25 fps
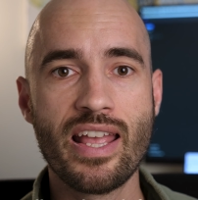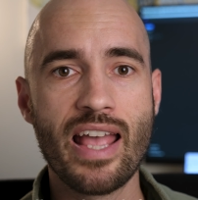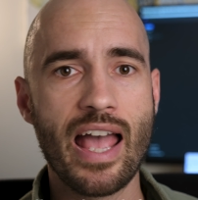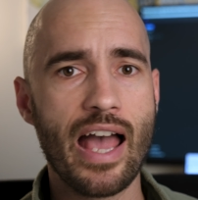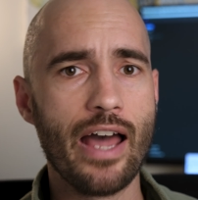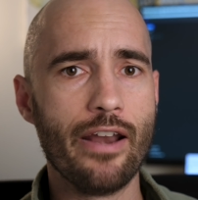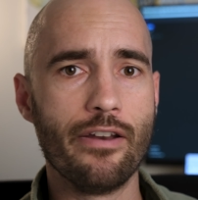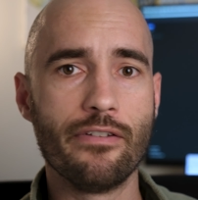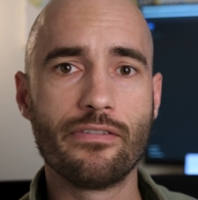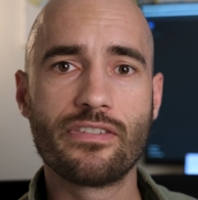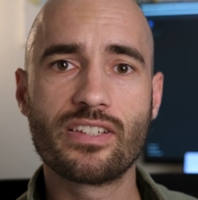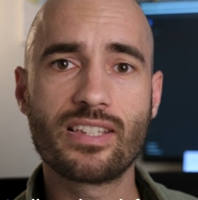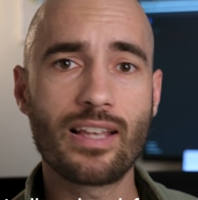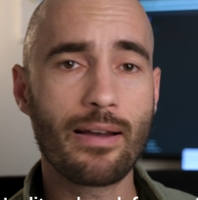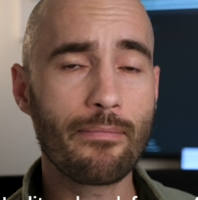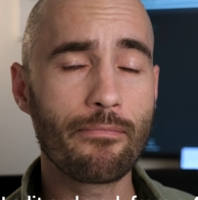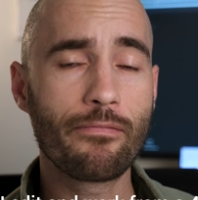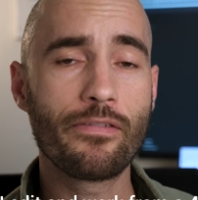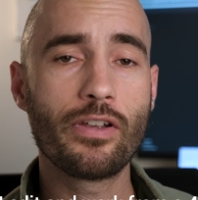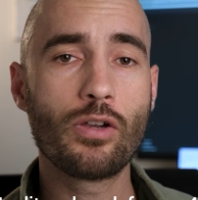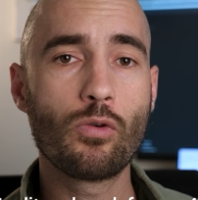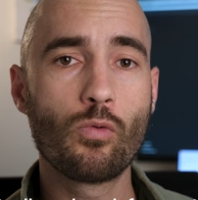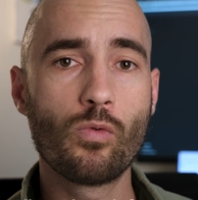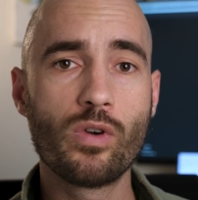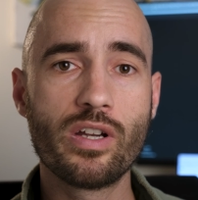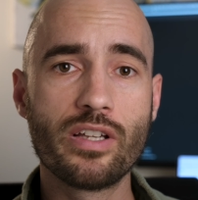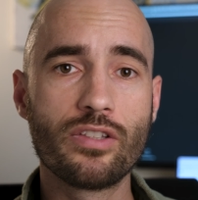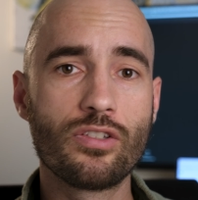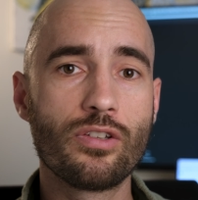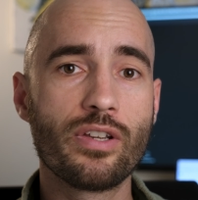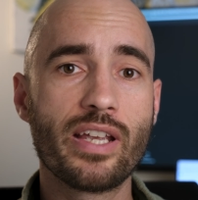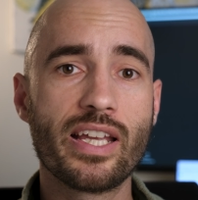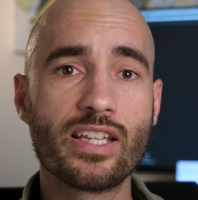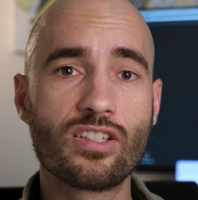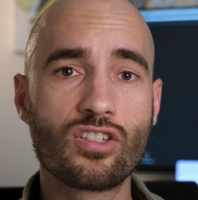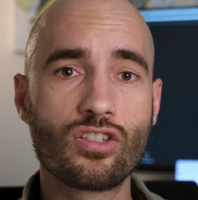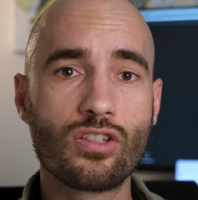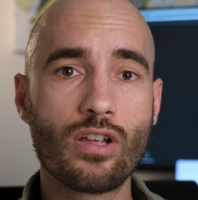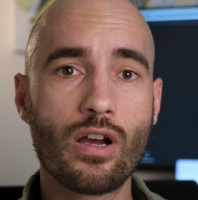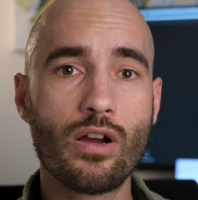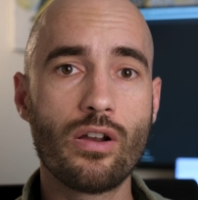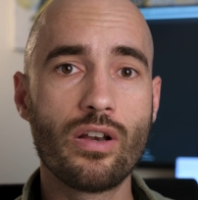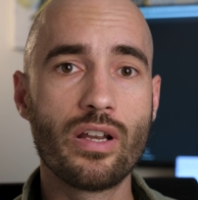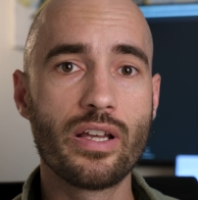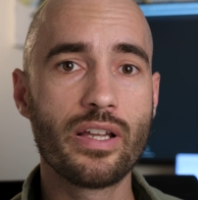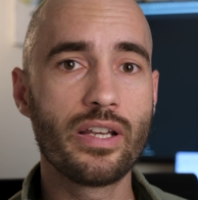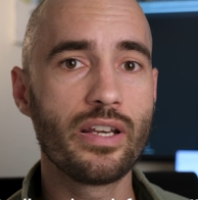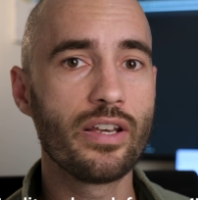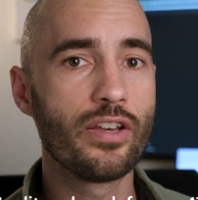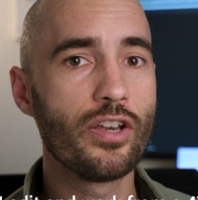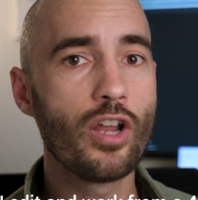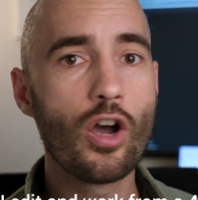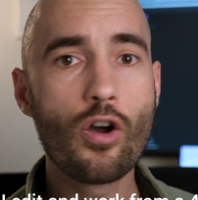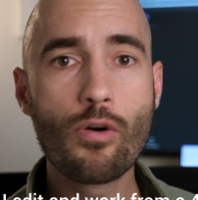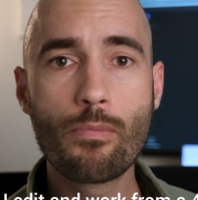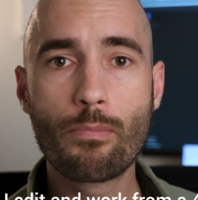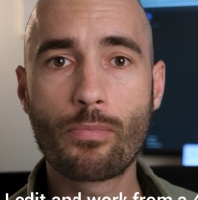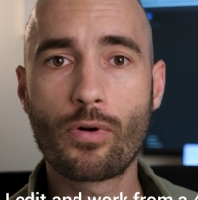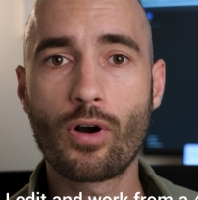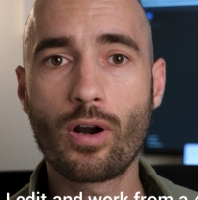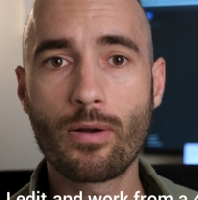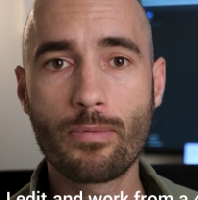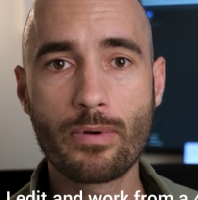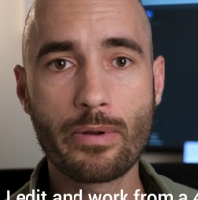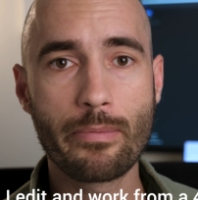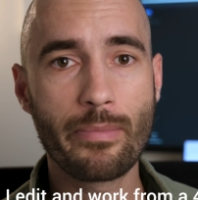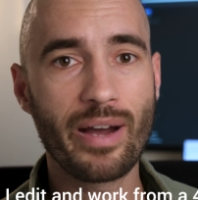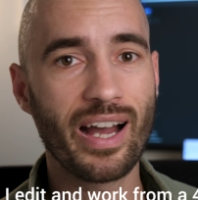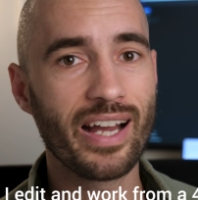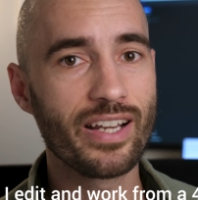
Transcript: And if something were to get stolen, no problem.